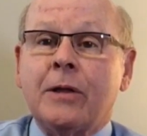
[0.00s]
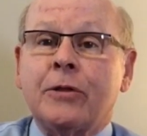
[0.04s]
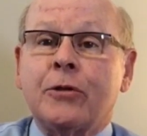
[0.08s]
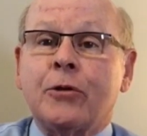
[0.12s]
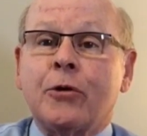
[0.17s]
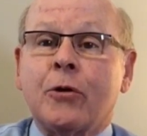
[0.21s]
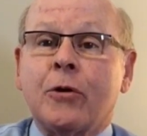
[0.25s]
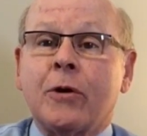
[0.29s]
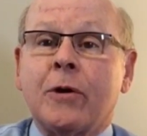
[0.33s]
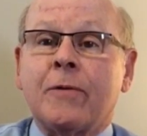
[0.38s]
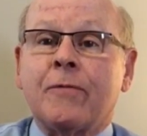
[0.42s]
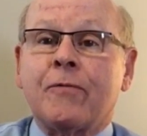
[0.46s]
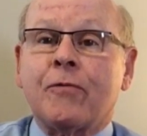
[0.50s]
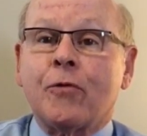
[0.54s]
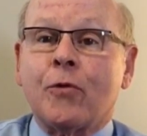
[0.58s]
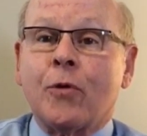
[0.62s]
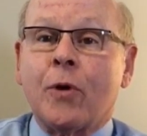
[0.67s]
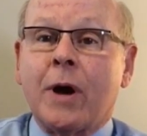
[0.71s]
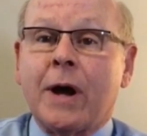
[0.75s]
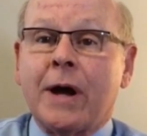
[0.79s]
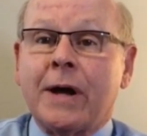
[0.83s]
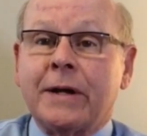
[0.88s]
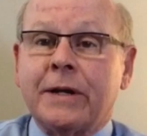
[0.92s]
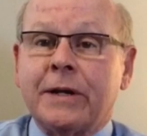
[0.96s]
There are a
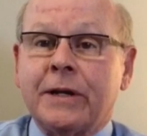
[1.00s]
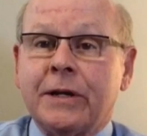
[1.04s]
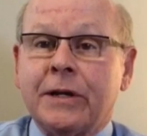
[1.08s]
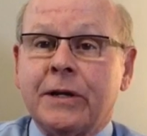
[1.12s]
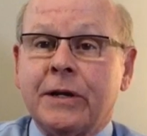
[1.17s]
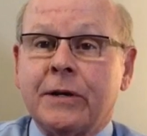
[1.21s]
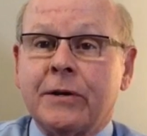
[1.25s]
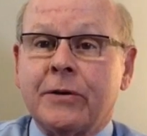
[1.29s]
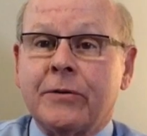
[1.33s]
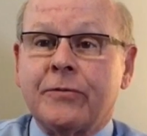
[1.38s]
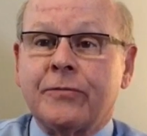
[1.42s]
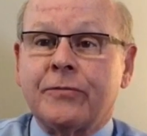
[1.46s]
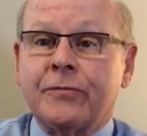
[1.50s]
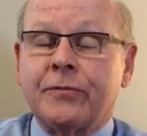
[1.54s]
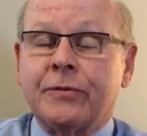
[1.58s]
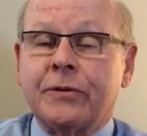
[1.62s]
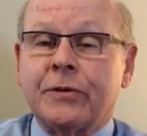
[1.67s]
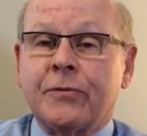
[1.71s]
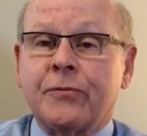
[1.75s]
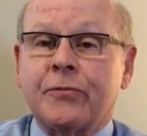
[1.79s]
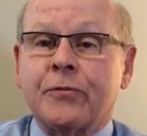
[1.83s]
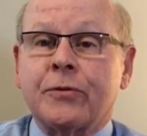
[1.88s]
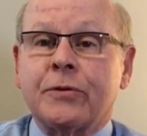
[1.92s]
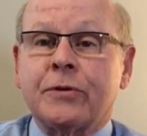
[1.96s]
variety of
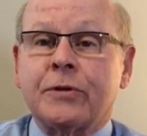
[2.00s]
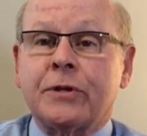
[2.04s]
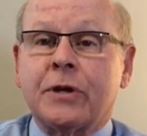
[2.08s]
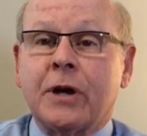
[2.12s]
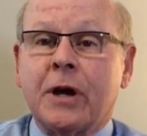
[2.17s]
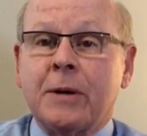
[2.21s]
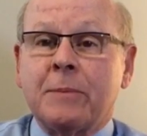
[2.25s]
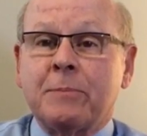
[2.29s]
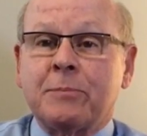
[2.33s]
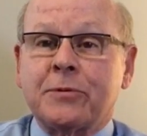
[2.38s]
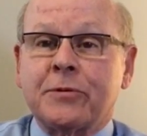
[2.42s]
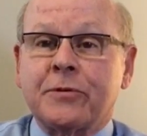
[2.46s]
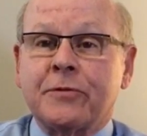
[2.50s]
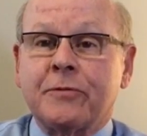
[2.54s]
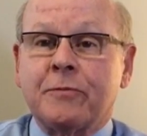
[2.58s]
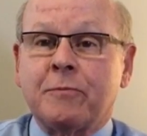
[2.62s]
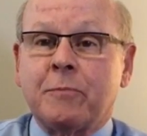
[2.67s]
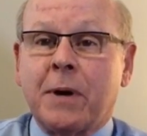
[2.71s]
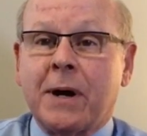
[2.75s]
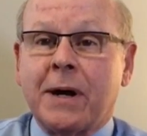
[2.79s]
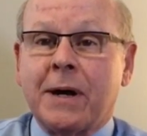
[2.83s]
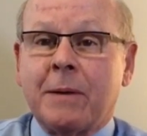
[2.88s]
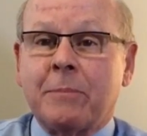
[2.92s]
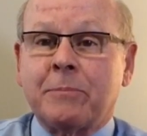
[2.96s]
different types of
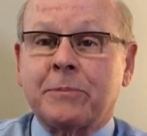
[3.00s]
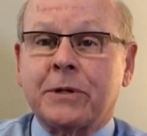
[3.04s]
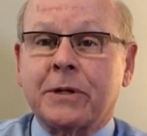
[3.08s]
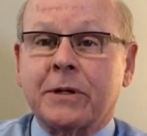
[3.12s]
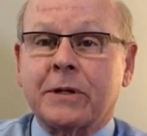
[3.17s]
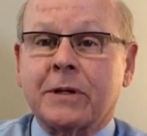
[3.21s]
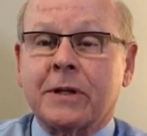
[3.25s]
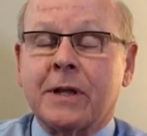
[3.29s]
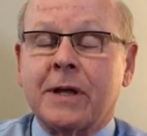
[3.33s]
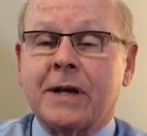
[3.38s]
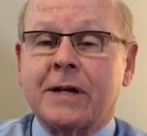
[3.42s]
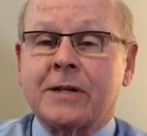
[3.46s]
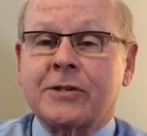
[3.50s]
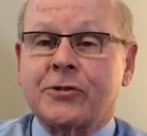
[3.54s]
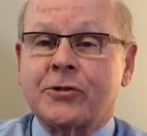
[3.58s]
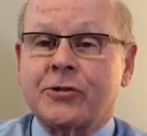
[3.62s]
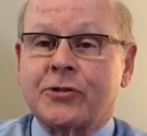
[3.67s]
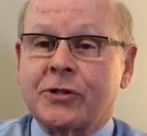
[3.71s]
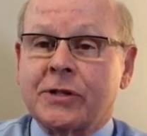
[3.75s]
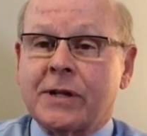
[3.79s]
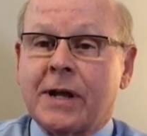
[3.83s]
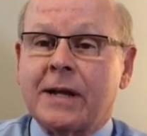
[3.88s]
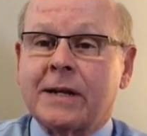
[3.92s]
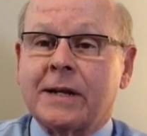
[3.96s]
bioptic
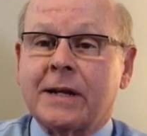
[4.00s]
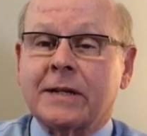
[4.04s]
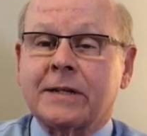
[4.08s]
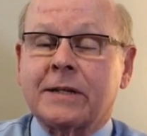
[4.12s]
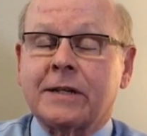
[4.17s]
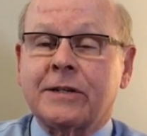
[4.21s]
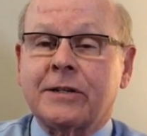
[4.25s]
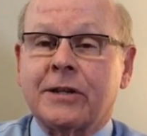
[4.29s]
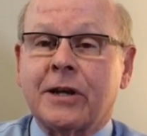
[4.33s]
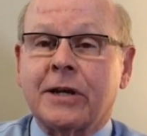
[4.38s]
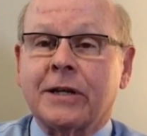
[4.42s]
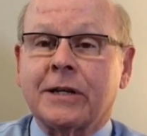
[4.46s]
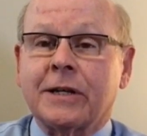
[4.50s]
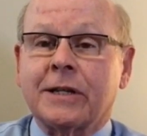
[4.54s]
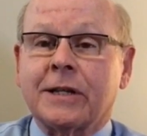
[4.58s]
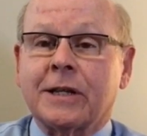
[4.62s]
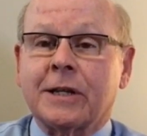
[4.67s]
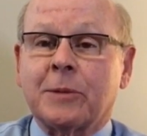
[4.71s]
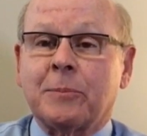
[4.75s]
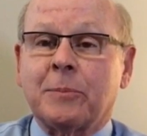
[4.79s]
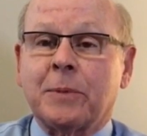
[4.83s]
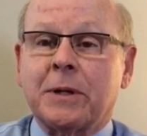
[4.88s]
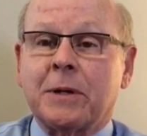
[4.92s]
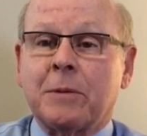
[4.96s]
glasses, and I'd like to tell you a
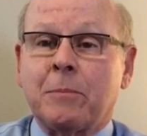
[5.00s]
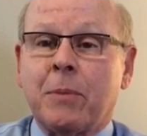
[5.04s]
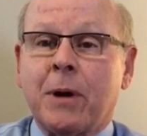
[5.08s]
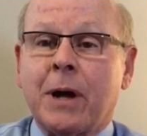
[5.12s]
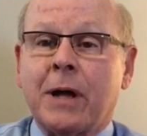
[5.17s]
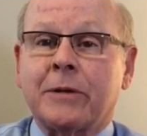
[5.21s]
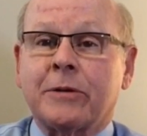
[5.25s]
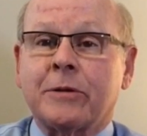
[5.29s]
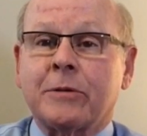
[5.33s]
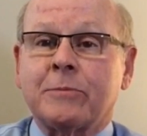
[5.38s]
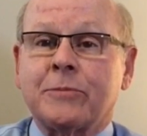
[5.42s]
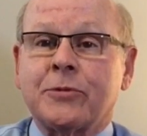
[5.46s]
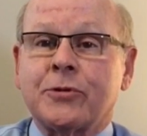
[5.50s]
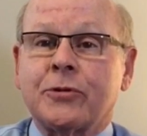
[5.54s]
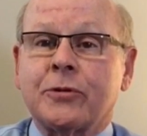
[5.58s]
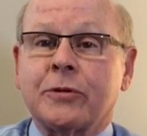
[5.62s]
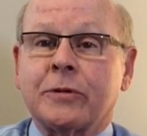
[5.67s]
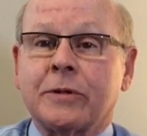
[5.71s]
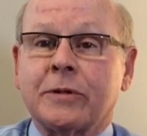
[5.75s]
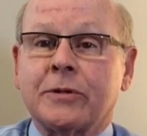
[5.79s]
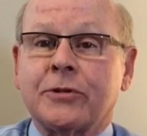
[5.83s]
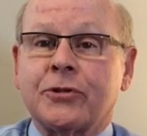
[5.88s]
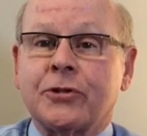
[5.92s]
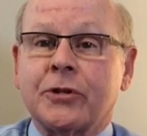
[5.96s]
little bit about them
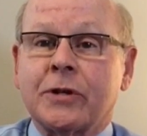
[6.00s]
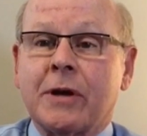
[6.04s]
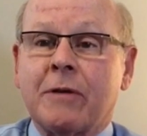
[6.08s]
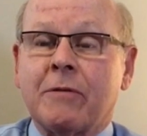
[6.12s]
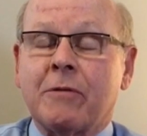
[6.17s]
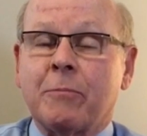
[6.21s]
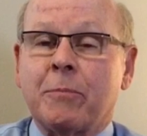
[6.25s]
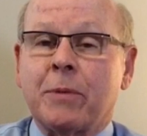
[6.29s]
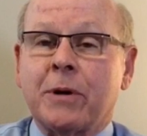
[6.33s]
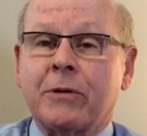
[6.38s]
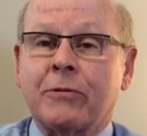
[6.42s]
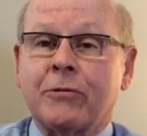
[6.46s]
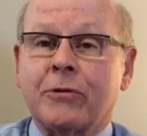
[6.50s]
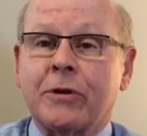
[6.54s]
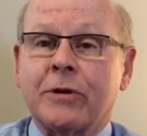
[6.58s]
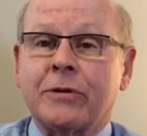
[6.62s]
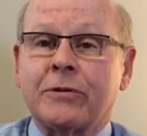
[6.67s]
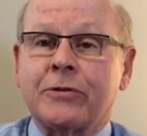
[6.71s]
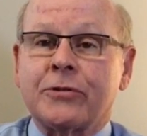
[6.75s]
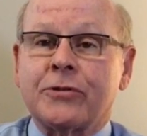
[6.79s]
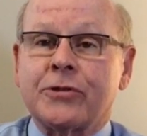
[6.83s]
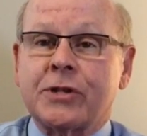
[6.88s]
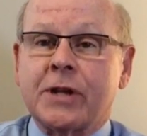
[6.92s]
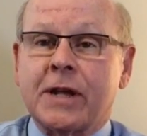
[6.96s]
so that you have a better
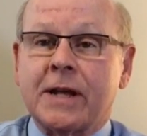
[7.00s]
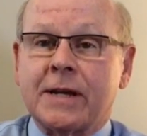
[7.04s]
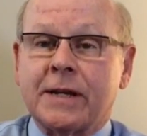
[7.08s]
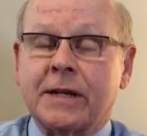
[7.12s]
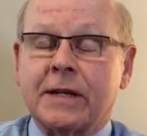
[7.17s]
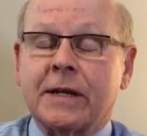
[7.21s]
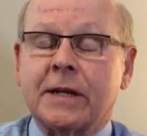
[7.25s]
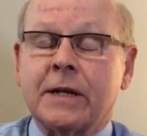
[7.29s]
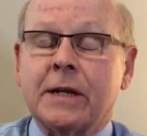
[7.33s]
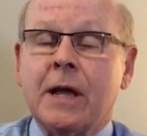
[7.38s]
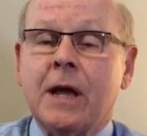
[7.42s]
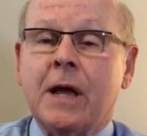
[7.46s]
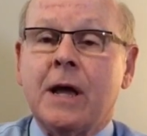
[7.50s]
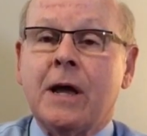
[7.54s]
understanding.